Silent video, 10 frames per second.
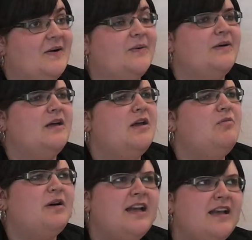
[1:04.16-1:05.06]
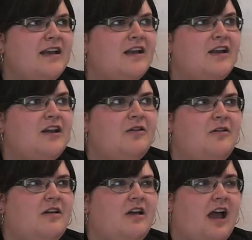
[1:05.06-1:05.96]
own. Braden, you
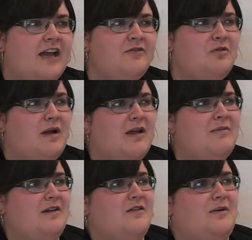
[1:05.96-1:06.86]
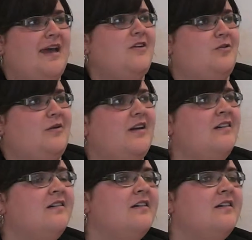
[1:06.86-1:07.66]
kind of remind me of him, actually.